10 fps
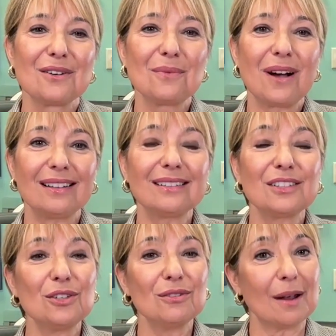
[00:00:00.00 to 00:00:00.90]
Well,
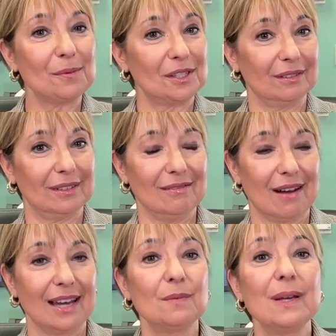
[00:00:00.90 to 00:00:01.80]
you're absolutely
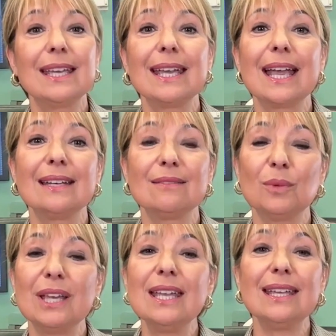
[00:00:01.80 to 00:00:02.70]
right. We
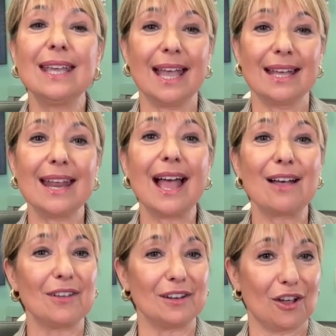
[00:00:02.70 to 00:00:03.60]
can
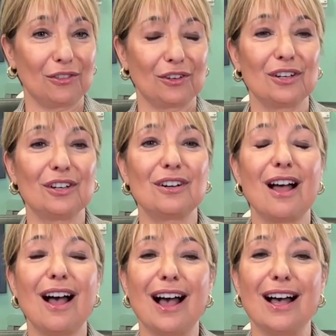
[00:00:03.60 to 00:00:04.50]
have another,
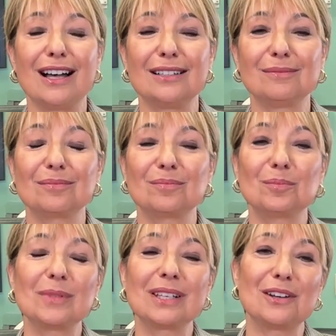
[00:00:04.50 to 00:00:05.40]

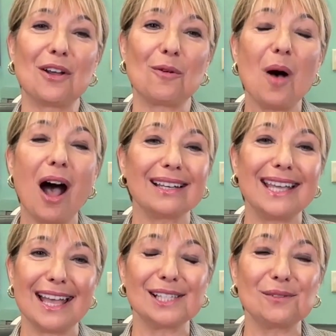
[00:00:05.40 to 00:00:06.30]
you know,
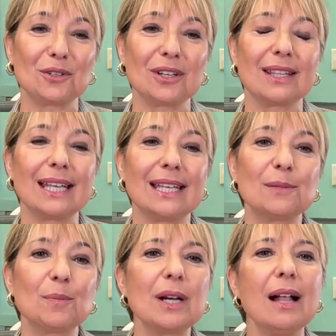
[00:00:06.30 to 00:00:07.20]
podcast for
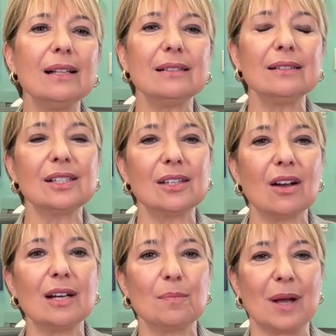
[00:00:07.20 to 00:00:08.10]
this, but I'll
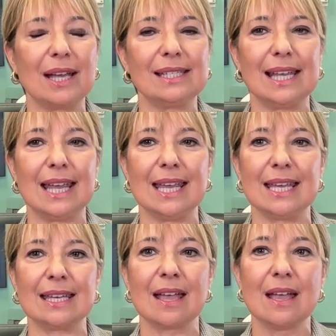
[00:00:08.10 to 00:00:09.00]
start by
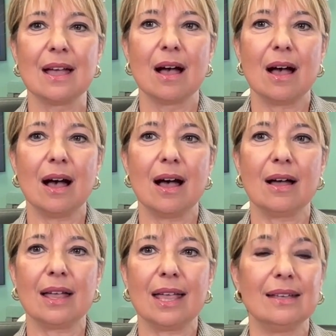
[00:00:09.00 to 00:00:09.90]
saying,
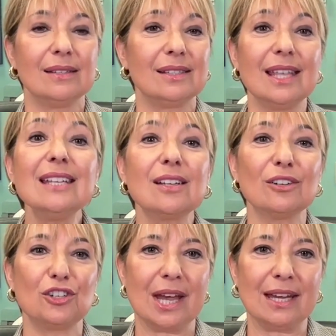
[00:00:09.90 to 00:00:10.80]
is things
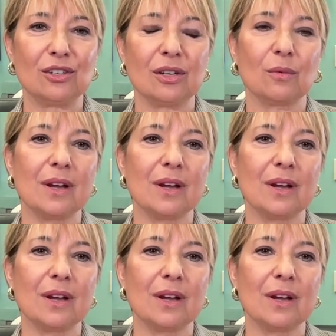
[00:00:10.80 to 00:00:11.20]
are changing.